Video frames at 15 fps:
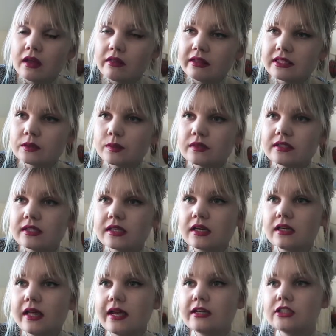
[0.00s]
This was the
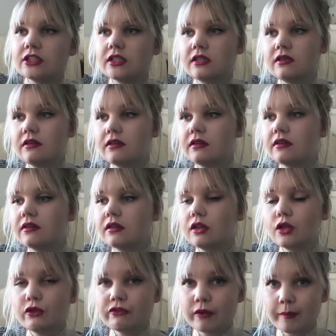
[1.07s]
collection
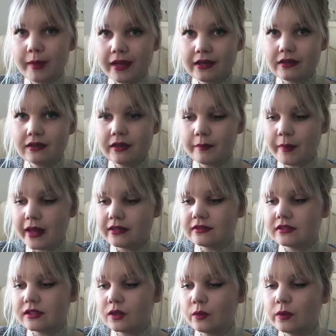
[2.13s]
Clover Pink lip
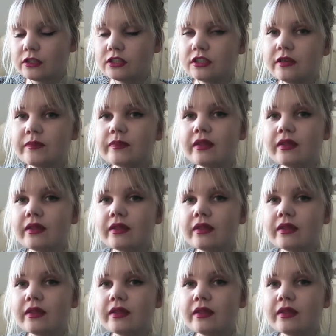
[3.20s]
pencil, which